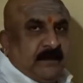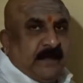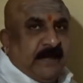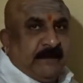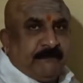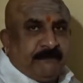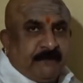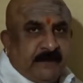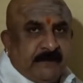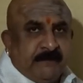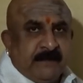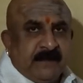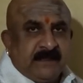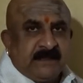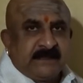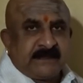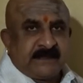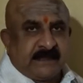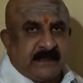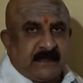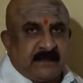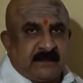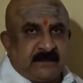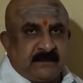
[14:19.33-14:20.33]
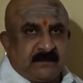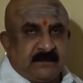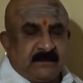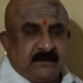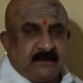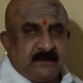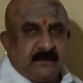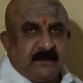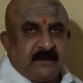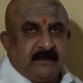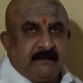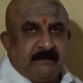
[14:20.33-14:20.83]
A female chart,
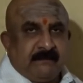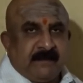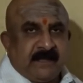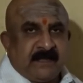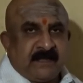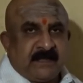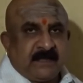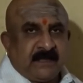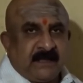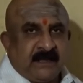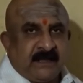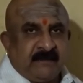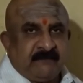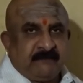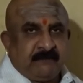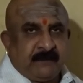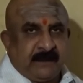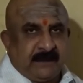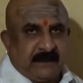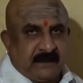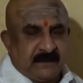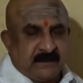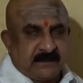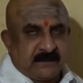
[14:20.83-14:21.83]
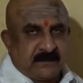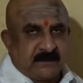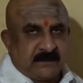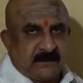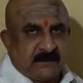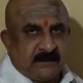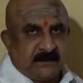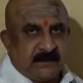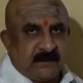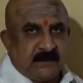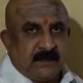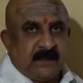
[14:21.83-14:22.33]
marital life
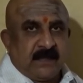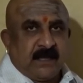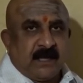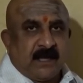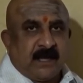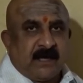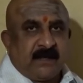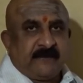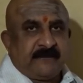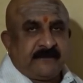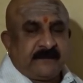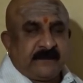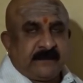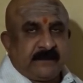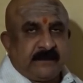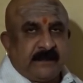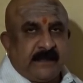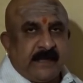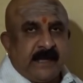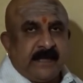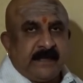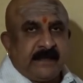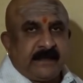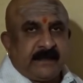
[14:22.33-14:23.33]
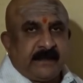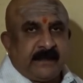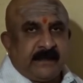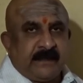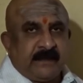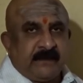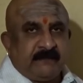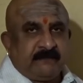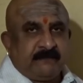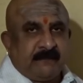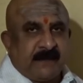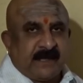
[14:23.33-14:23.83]
begins after the entry
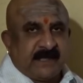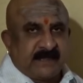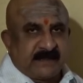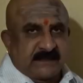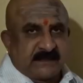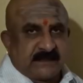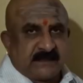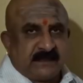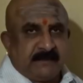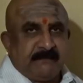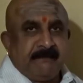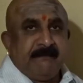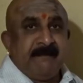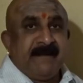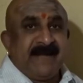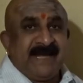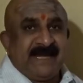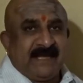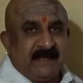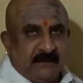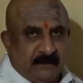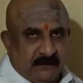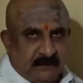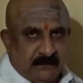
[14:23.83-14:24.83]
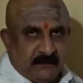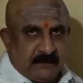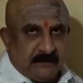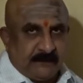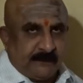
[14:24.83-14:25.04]
of Mars, male.